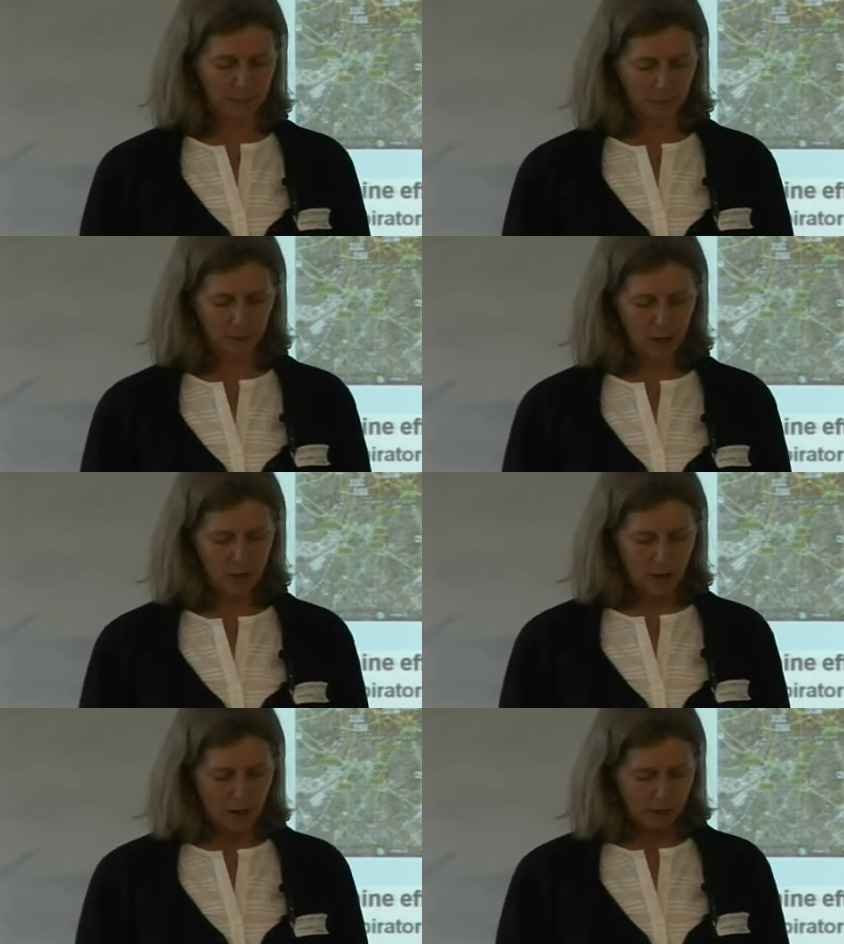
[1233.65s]

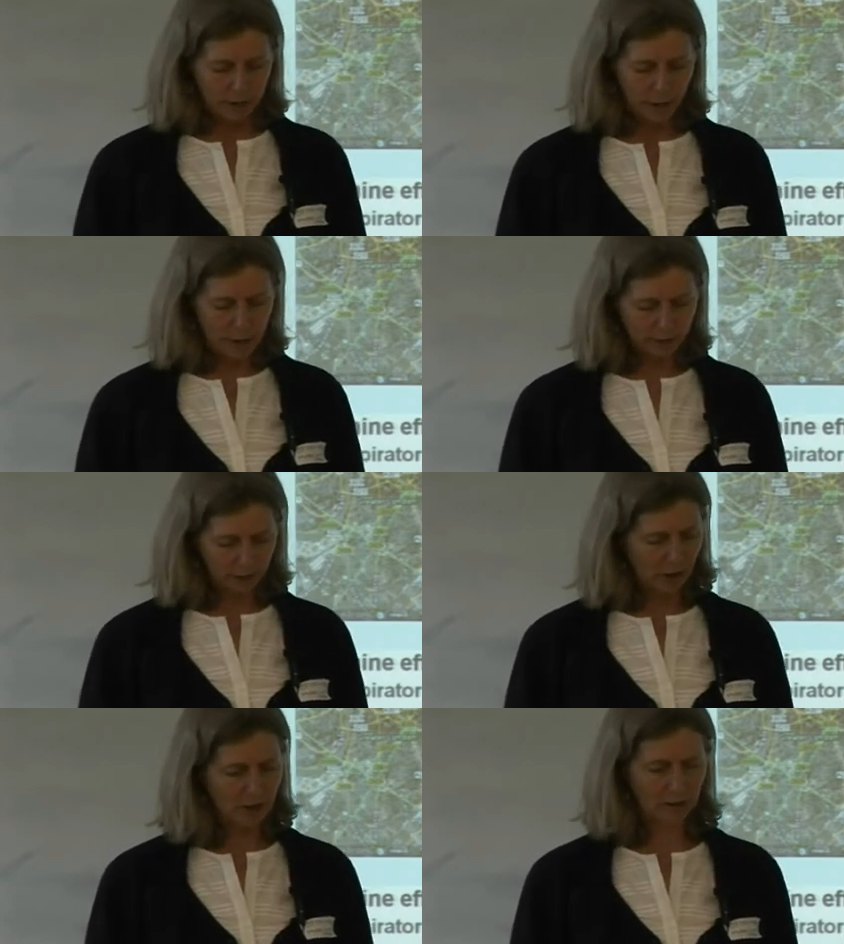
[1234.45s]
So those are
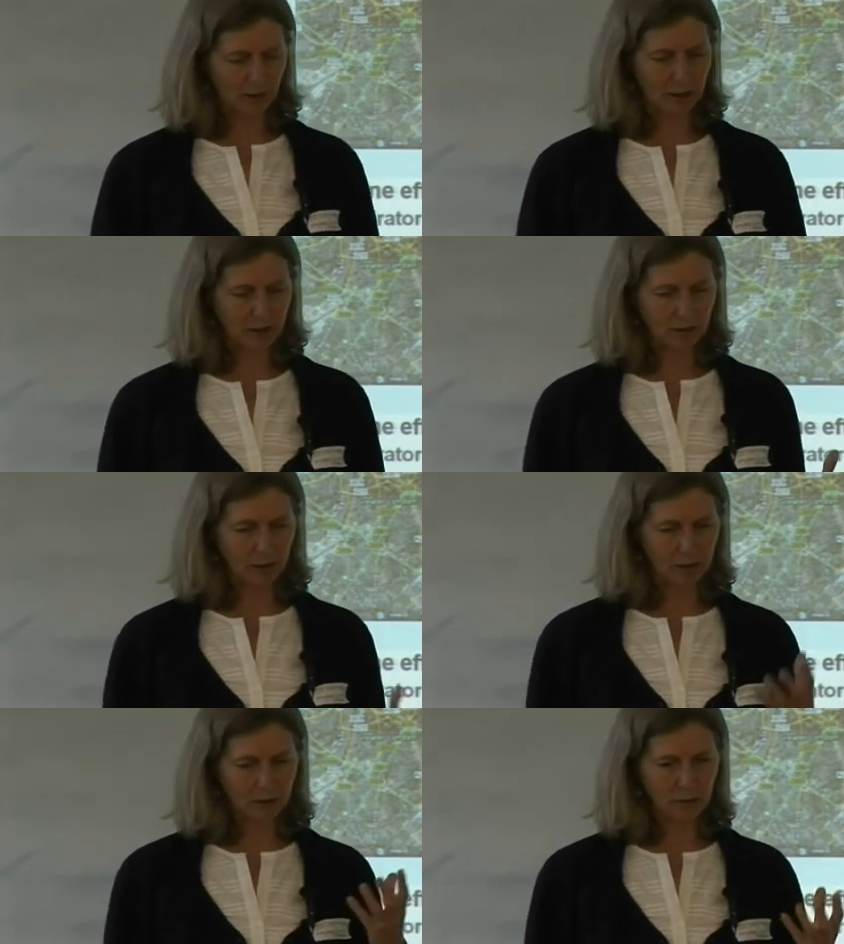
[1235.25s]
things that
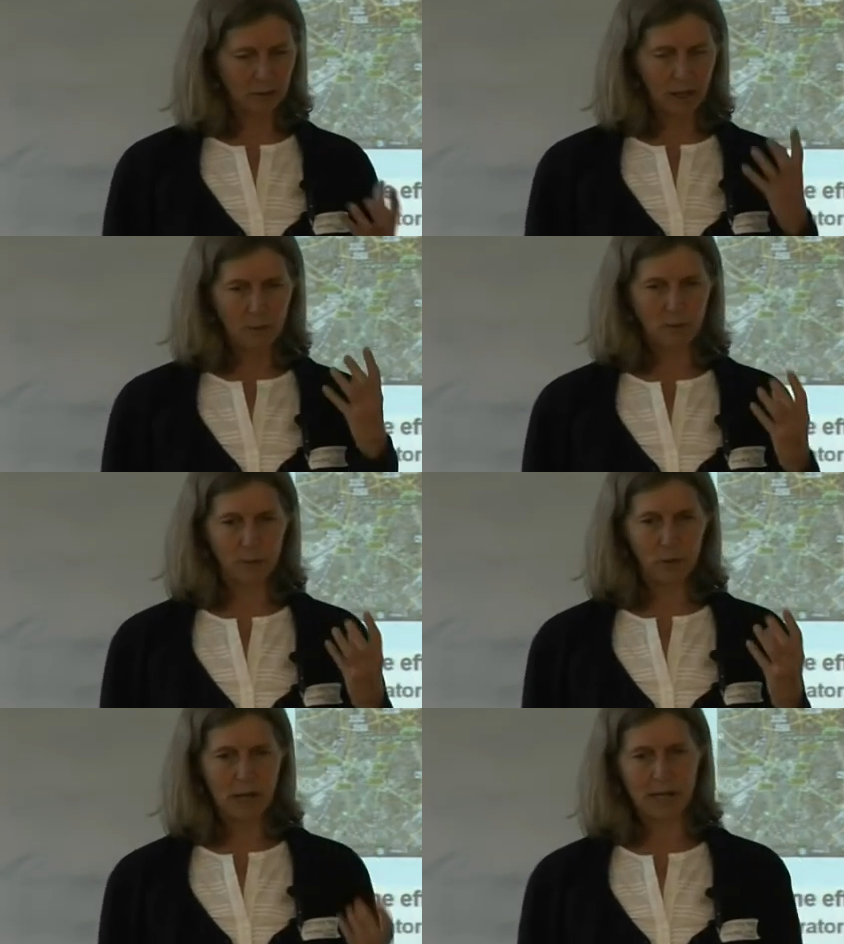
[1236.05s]
you know,
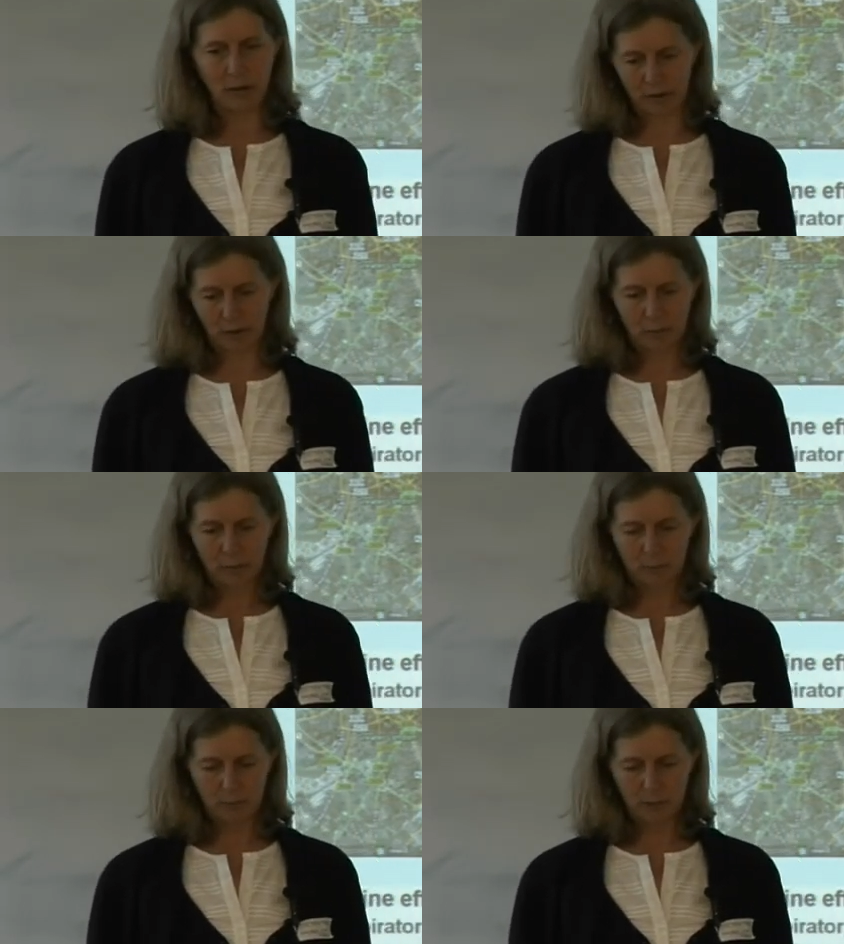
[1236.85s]
we've really got to,
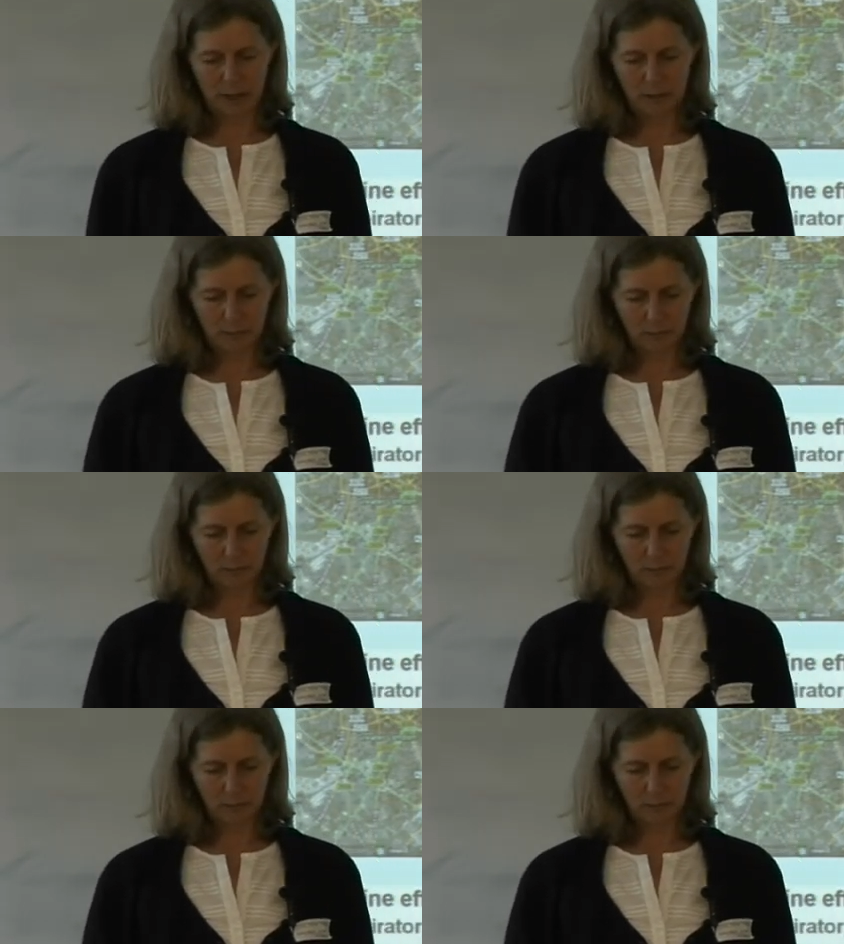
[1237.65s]
you know,